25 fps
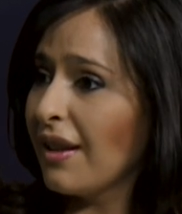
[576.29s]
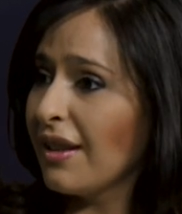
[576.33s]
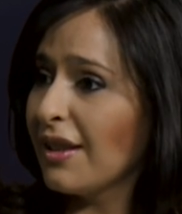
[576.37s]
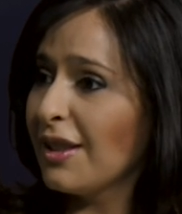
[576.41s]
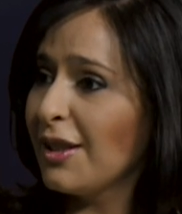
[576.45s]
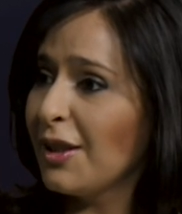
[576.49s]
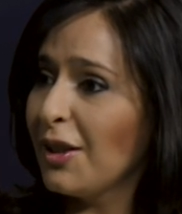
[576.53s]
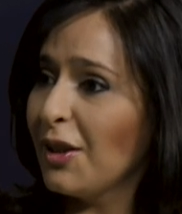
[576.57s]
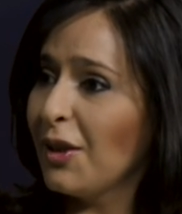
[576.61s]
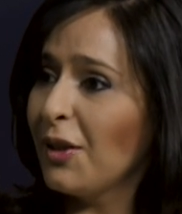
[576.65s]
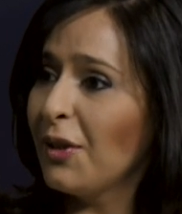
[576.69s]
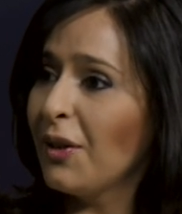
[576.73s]

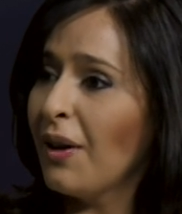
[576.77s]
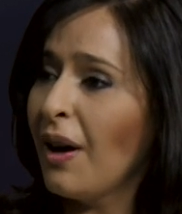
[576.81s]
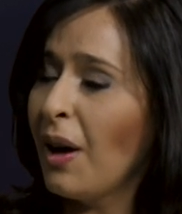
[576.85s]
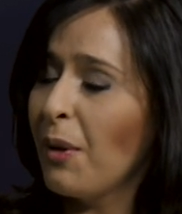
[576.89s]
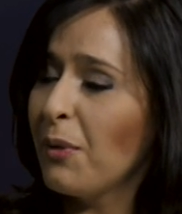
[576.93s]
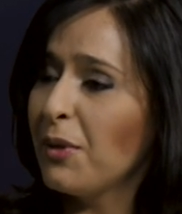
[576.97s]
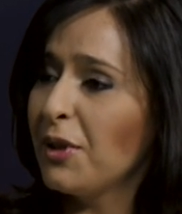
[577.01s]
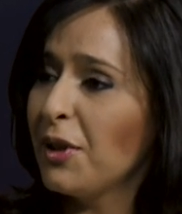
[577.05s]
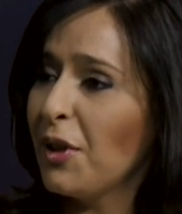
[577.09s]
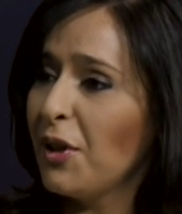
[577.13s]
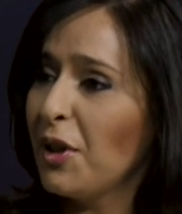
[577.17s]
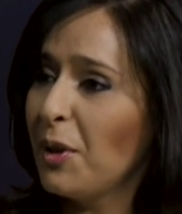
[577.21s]
So I
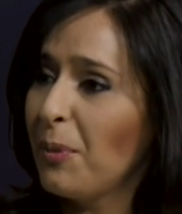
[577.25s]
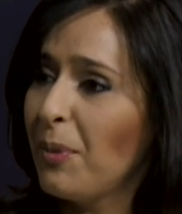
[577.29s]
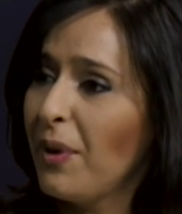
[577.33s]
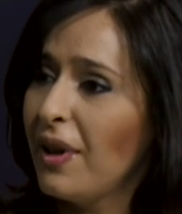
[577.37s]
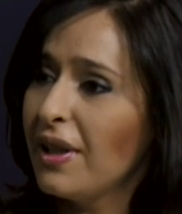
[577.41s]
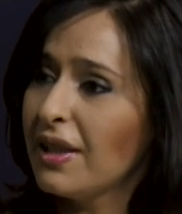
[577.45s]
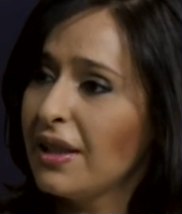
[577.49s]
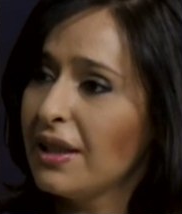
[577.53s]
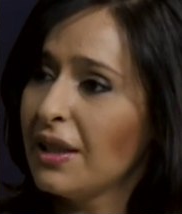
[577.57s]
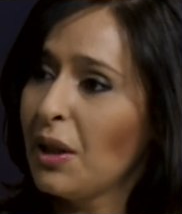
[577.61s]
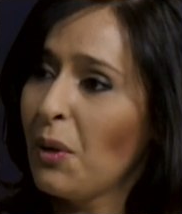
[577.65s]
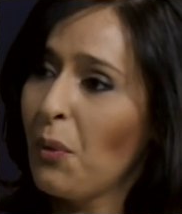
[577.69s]
was the only
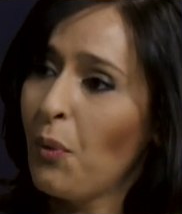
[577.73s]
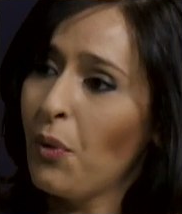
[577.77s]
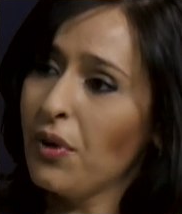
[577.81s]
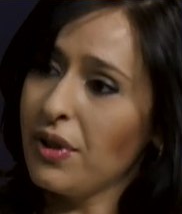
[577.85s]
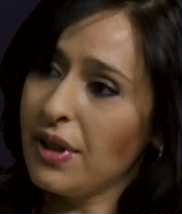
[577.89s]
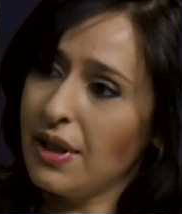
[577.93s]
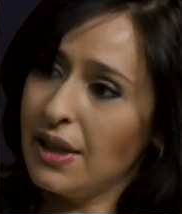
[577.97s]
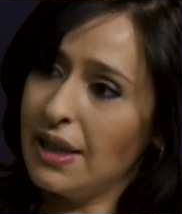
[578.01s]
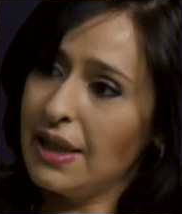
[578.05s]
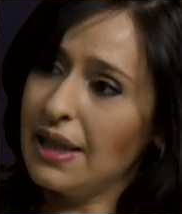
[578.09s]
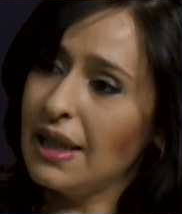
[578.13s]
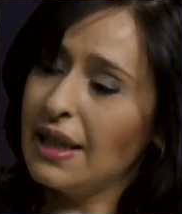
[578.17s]
person that
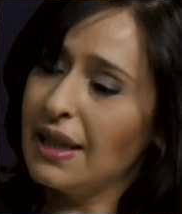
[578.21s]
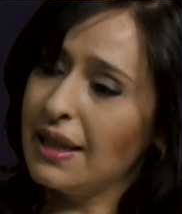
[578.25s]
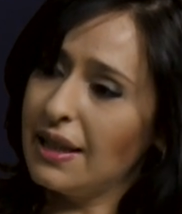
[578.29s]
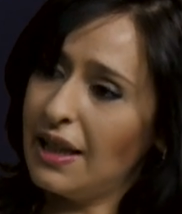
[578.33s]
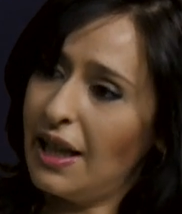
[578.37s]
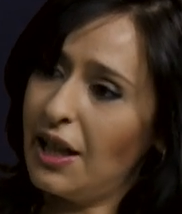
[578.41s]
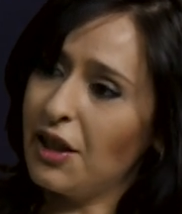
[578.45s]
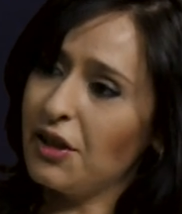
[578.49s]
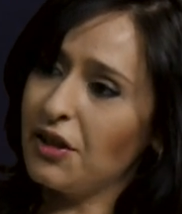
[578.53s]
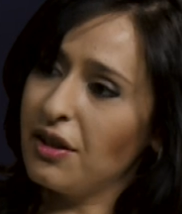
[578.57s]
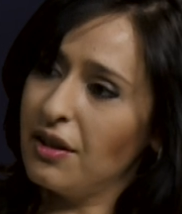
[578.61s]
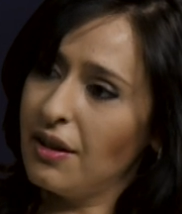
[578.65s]
wasn't still
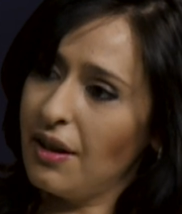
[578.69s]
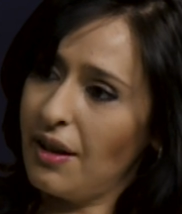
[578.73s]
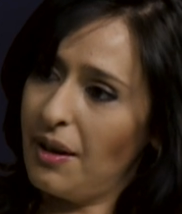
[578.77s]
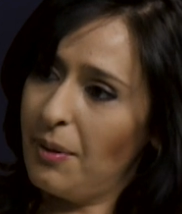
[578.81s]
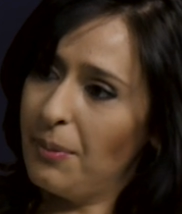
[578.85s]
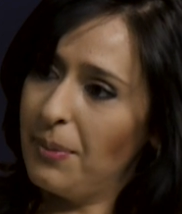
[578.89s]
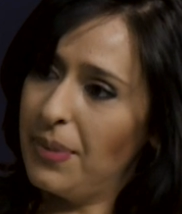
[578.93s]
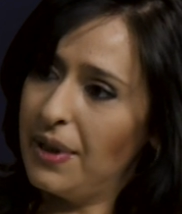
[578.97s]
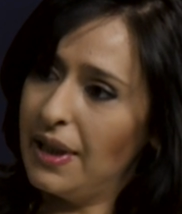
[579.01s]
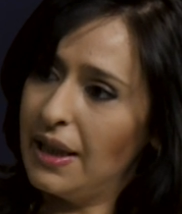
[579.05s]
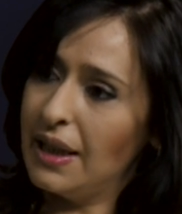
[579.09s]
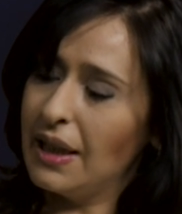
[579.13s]
attached to the
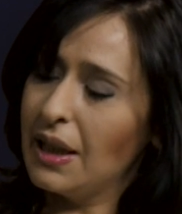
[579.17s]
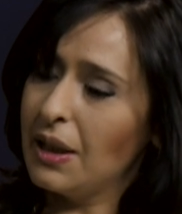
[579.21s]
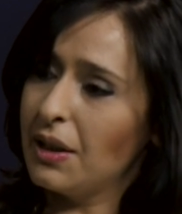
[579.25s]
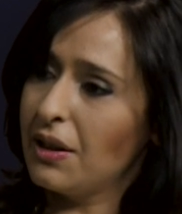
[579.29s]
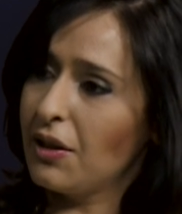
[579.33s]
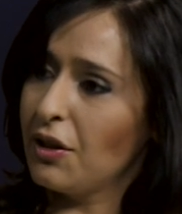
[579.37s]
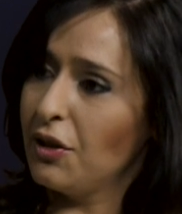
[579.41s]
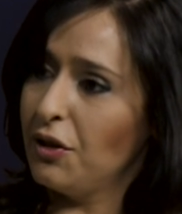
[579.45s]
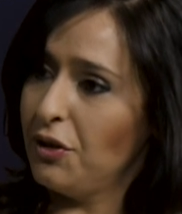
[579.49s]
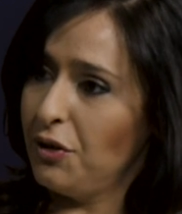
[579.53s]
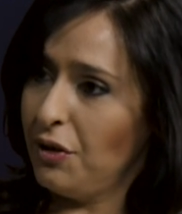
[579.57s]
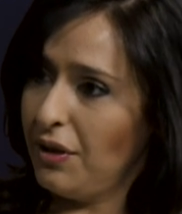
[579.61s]
company that
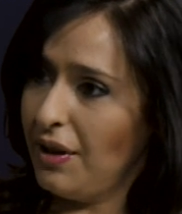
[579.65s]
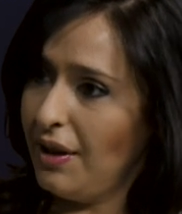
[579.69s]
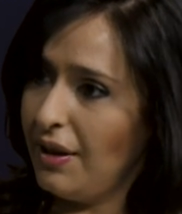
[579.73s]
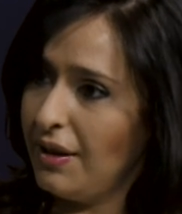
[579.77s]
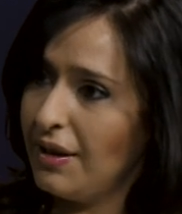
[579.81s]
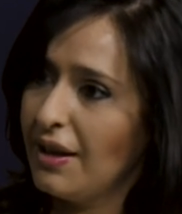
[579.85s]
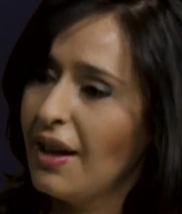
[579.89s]
could do that.